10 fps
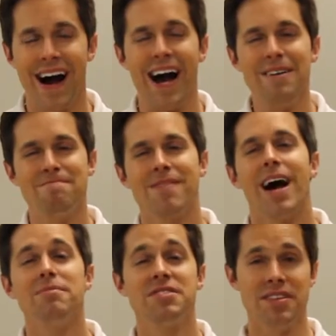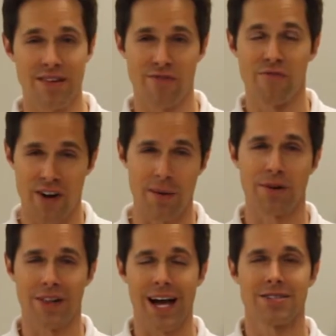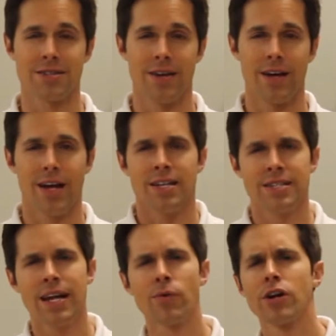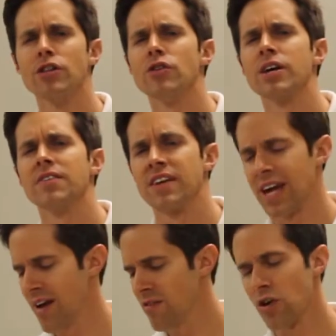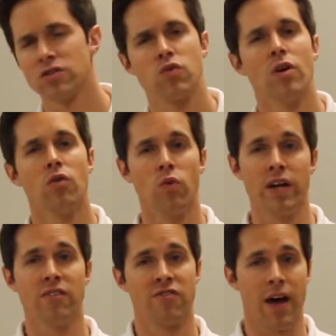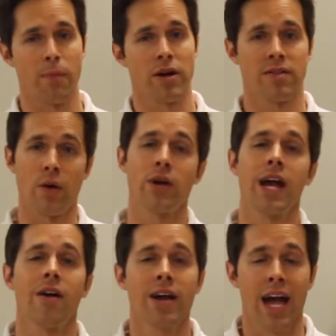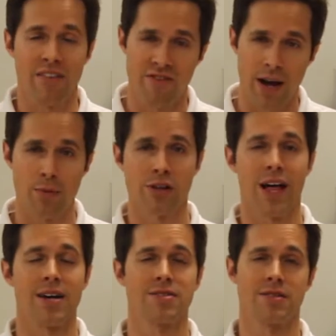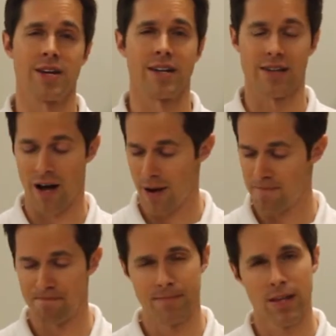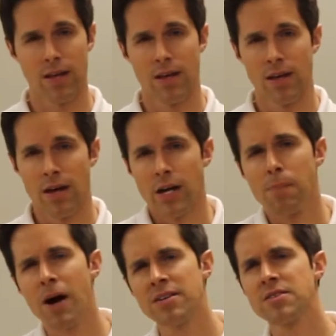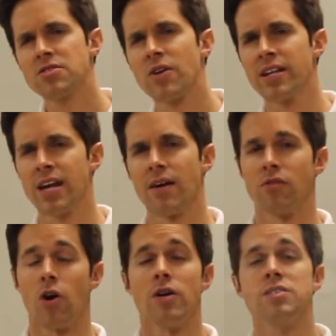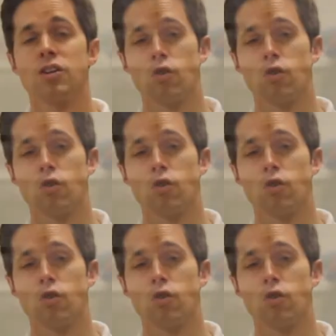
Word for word: Hi, I'm Steve from Fibre Glast. Today we're going to look at the Kevlar twill weave fabric that we carry at fibreglast.com. Composites grade Kevlar is a